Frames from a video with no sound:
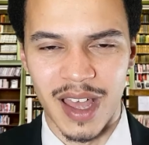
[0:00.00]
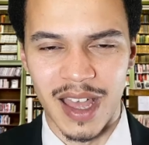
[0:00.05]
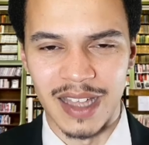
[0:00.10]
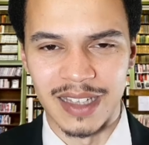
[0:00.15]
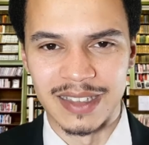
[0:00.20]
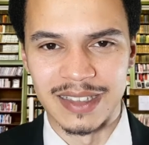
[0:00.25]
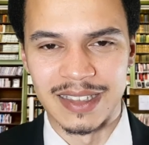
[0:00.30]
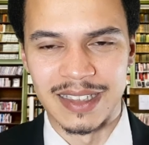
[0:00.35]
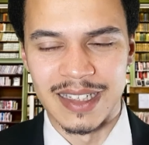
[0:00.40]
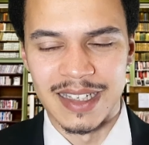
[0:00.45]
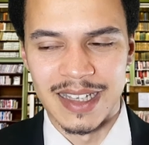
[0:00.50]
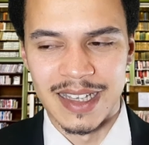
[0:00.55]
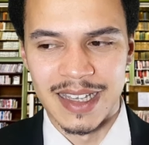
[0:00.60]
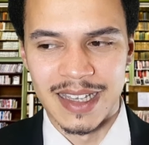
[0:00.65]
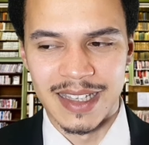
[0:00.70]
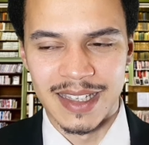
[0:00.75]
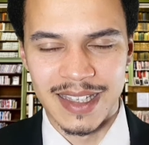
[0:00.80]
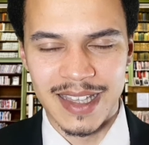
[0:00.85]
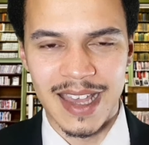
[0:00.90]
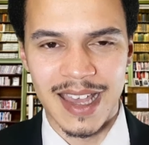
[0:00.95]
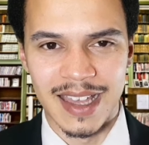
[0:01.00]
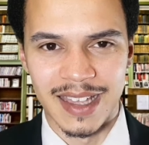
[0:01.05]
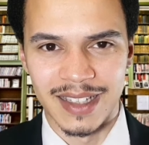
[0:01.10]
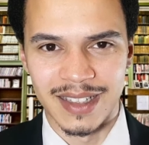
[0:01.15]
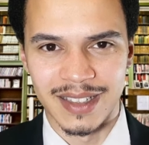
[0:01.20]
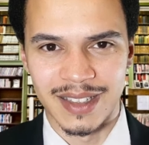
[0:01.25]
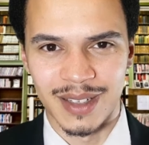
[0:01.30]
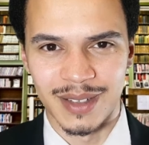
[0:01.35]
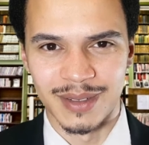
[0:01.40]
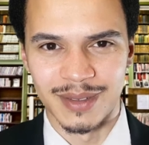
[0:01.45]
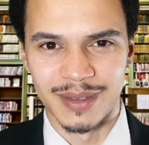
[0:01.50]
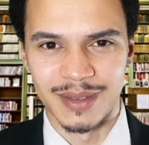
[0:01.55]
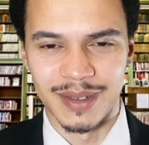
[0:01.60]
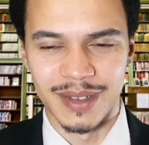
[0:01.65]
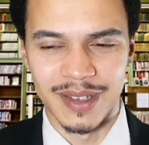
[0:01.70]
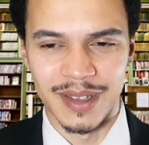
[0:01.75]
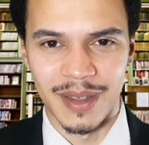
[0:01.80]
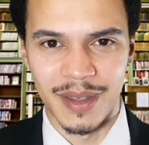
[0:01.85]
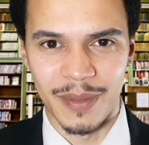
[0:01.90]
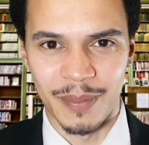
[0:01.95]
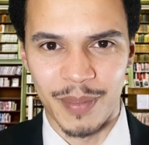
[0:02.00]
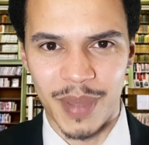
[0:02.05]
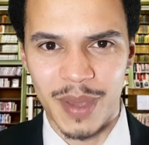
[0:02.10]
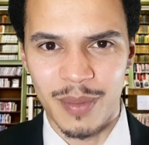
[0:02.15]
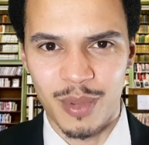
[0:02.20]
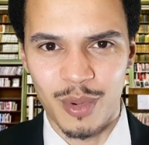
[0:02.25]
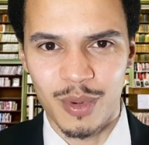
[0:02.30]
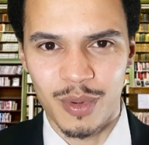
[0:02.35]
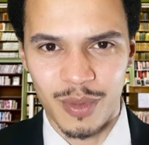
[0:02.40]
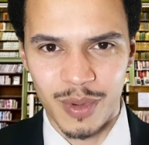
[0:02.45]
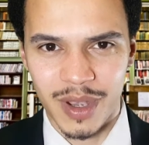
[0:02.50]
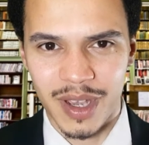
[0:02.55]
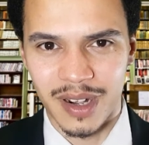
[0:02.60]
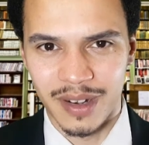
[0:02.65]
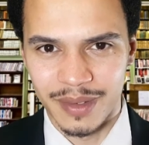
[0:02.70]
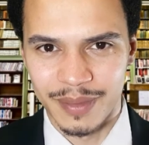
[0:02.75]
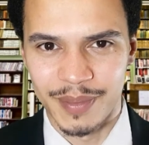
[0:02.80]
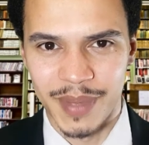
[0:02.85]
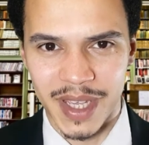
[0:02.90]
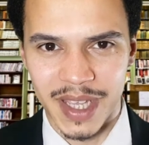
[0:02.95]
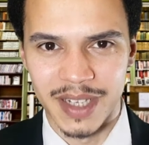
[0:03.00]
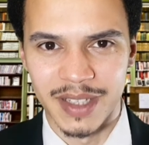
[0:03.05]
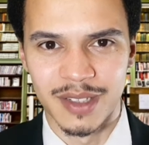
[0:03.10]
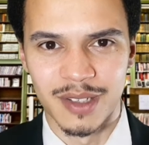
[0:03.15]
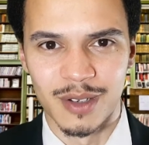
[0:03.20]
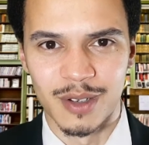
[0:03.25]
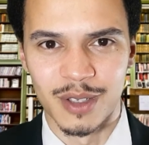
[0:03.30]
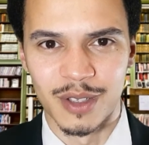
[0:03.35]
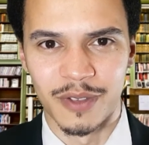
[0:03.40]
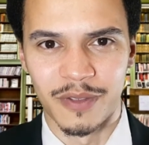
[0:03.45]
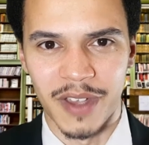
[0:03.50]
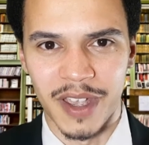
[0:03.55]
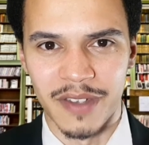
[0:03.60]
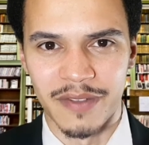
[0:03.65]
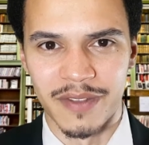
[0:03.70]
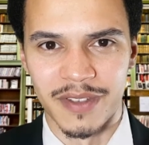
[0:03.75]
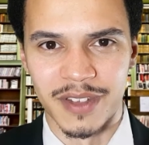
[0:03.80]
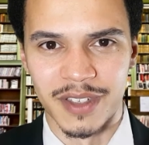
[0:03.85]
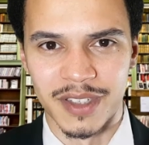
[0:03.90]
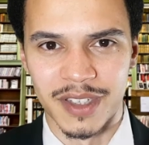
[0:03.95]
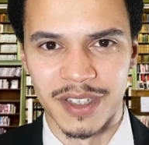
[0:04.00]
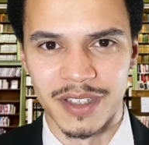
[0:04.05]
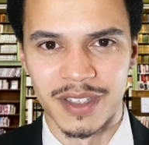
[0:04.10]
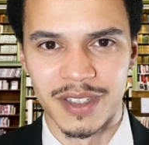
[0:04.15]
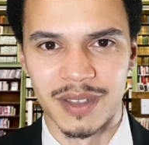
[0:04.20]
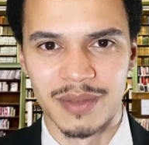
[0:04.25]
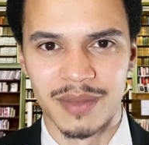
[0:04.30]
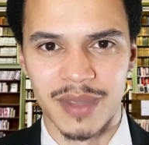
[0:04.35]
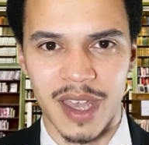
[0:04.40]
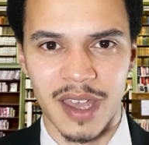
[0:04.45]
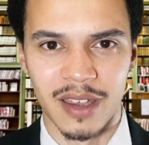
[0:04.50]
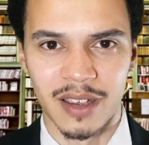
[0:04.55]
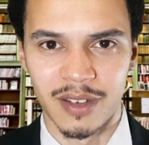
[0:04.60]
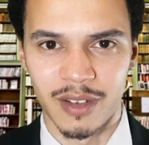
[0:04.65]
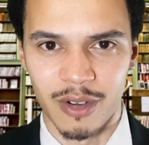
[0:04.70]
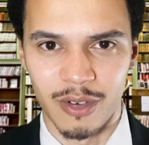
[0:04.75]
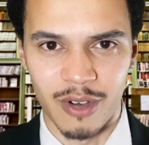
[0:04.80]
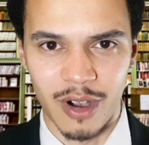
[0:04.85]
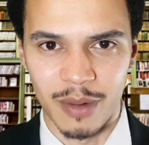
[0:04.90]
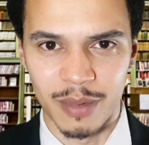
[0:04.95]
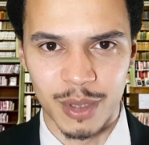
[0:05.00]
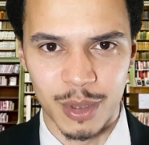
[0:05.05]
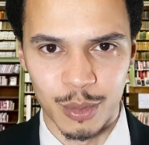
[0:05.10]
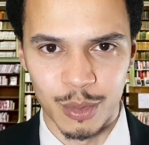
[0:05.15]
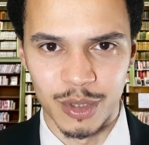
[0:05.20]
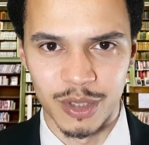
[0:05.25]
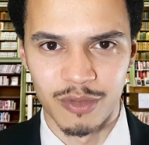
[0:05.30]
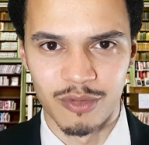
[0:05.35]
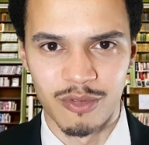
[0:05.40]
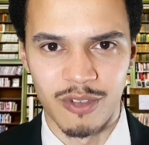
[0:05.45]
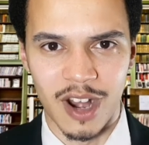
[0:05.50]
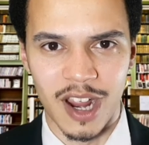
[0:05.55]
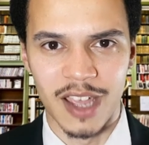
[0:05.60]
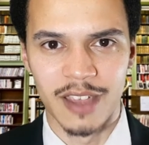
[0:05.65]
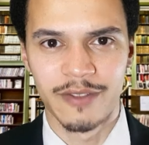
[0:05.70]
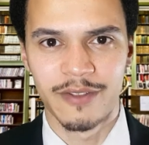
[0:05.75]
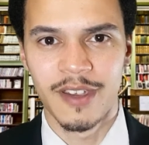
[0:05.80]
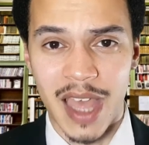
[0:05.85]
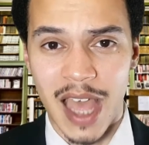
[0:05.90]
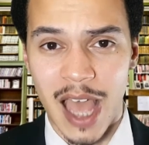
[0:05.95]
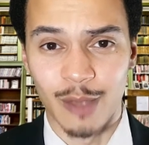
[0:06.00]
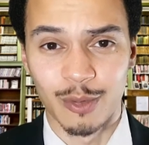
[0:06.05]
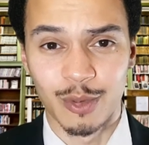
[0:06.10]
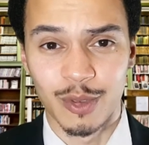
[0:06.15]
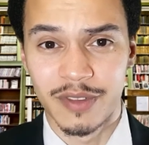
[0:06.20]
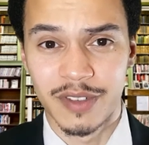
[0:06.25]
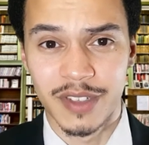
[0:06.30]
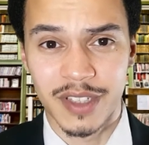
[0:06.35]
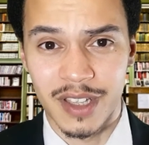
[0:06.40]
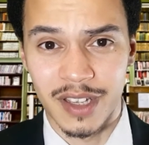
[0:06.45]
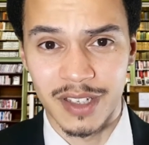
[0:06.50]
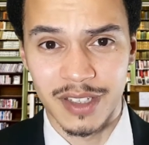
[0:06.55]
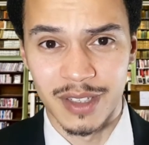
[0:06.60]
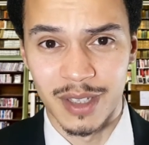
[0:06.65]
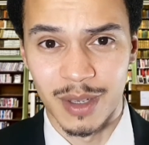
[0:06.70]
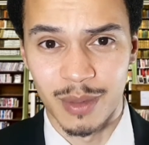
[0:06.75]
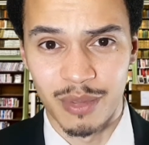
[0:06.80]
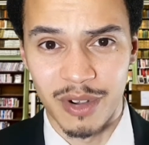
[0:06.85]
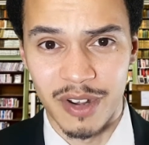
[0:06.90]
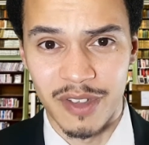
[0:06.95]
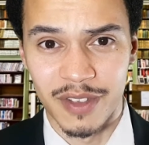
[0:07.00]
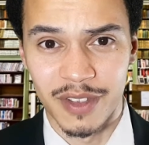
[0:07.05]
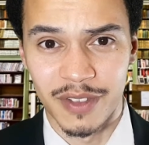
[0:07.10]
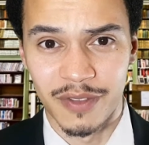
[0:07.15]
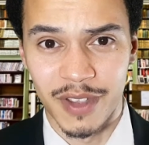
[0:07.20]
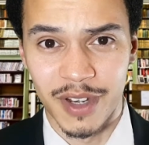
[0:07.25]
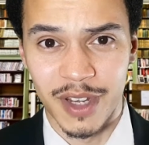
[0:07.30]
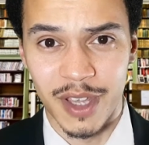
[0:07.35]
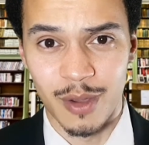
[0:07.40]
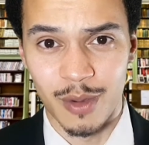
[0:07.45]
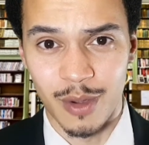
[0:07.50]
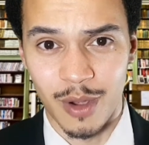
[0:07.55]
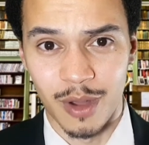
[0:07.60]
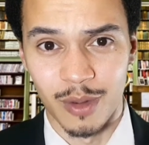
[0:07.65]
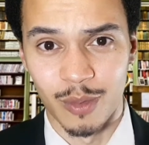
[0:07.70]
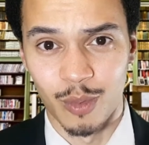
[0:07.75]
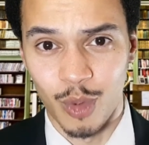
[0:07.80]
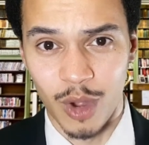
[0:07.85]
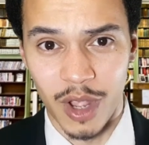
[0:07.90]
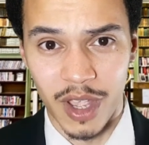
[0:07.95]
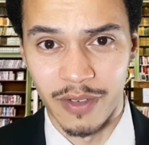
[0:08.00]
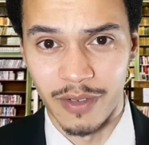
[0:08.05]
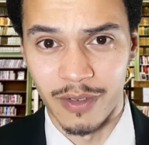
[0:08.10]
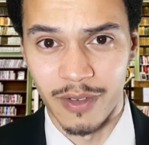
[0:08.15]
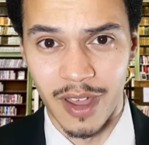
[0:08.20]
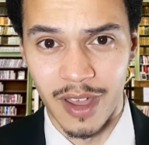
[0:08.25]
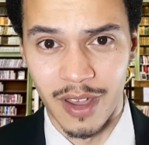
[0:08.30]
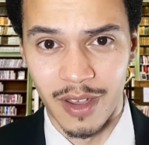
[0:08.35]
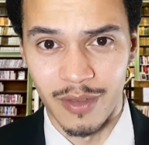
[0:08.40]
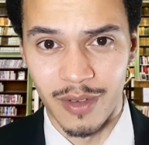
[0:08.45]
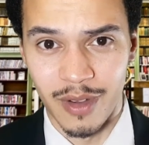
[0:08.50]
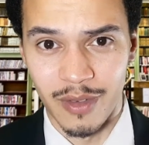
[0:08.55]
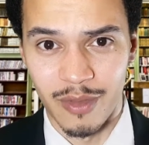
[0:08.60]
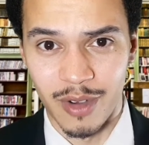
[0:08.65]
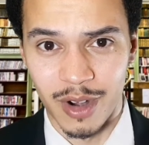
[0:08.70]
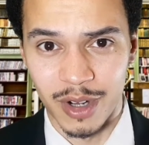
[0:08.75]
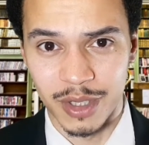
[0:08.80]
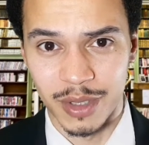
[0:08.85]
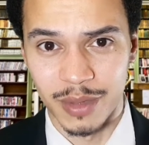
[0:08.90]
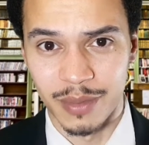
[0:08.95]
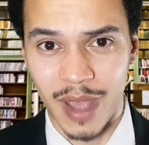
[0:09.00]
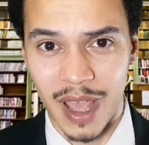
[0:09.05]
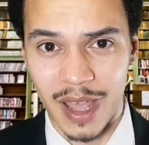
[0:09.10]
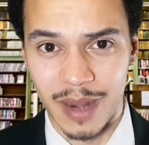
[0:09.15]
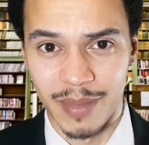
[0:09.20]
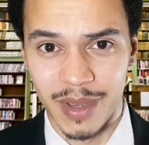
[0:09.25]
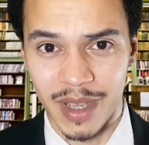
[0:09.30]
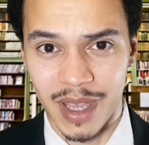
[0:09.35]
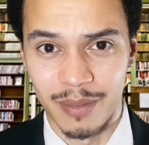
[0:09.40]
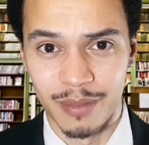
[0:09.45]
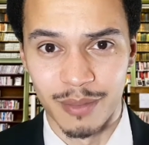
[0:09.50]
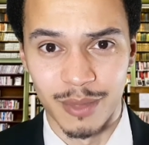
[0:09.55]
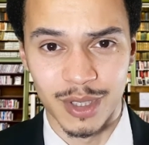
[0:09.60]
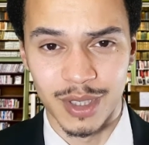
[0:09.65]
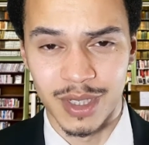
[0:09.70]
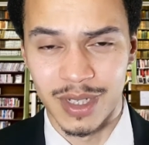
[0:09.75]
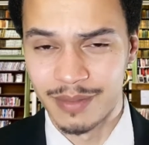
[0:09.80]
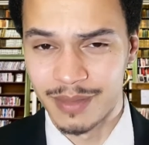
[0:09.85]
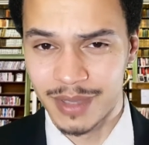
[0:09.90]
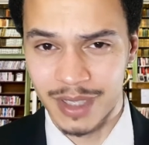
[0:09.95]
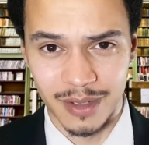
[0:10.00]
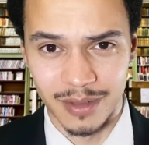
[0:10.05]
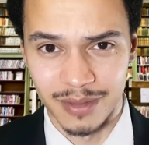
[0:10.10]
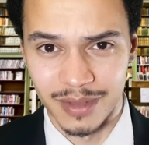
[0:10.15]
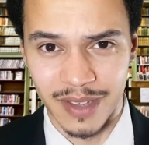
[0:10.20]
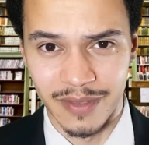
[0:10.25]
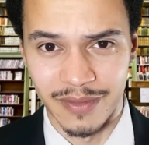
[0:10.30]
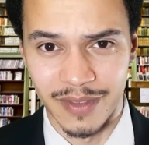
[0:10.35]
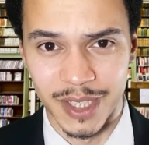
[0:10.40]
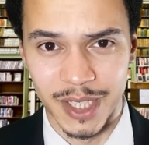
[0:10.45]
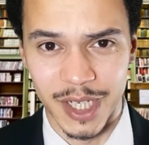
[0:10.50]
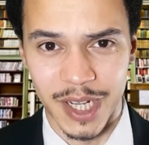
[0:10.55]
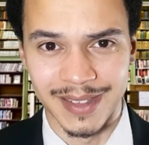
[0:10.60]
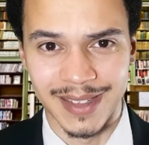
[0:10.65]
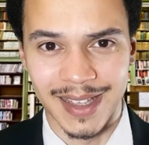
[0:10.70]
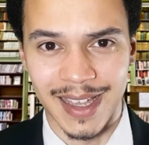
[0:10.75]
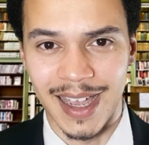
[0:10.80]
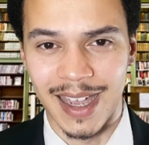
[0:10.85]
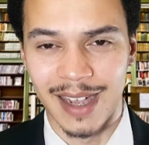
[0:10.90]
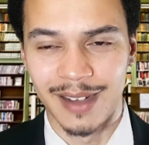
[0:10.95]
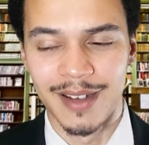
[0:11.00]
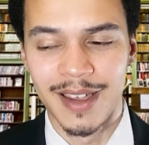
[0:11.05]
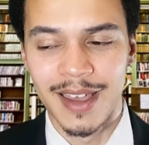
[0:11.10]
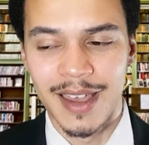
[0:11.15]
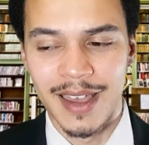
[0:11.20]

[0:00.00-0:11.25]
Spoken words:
And yeah, so people were kind of beginning to lose faith in the system, yeah. Corruption was rife, as we've discussed in our previous video on what if Russia had become Muslim, so definitely check that out.